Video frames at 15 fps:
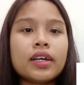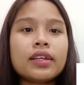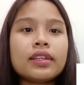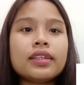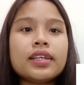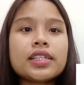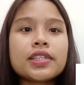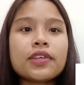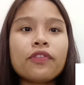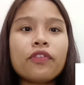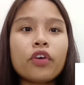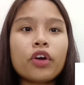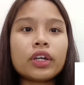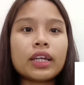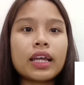This
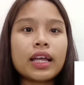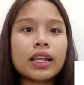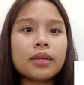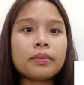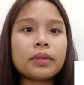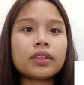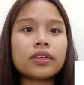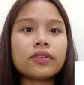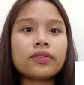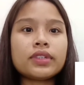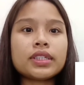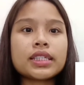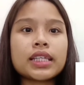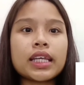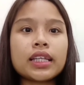fourth element of
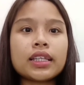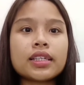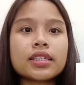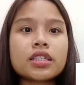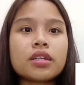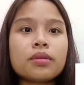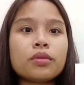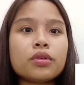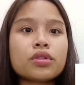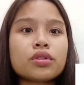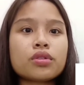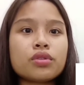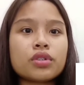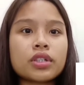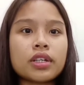a state is the most
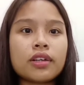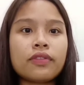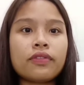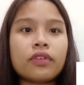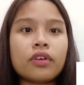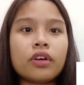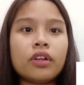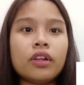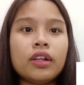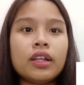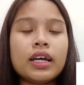crucial of all,